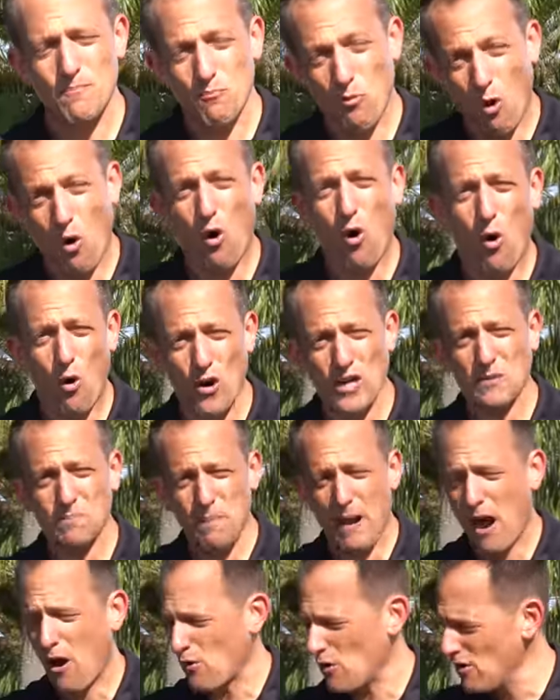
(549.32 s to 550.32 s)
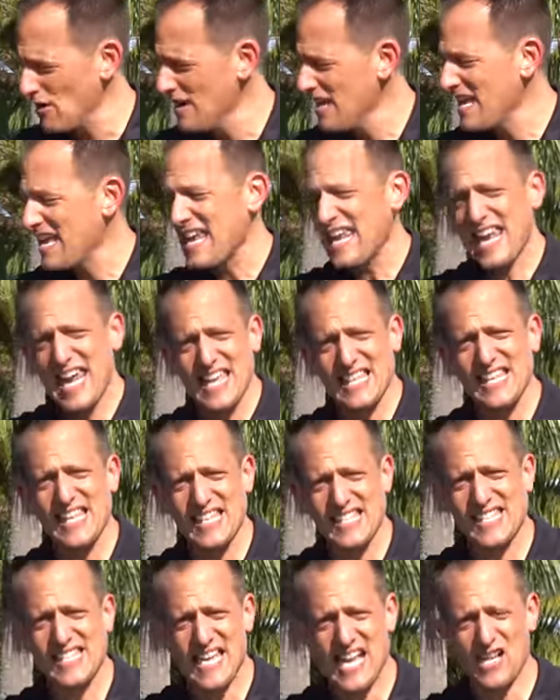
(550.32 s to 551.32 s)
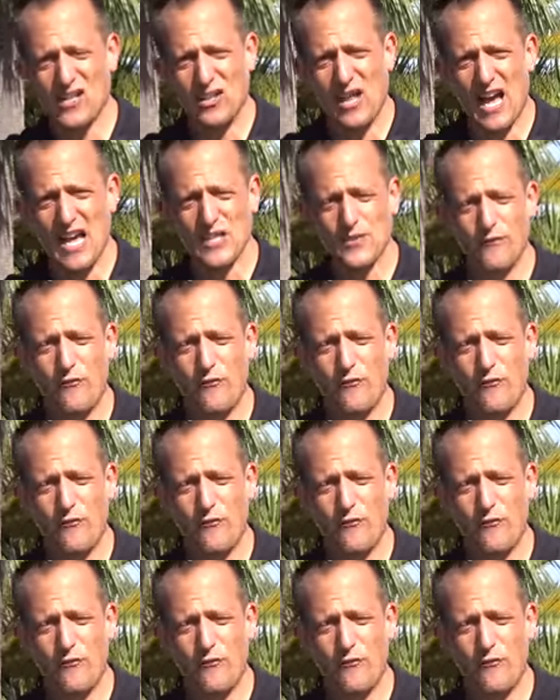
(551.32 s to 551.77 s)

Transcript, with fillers: more horsepower in the C-Class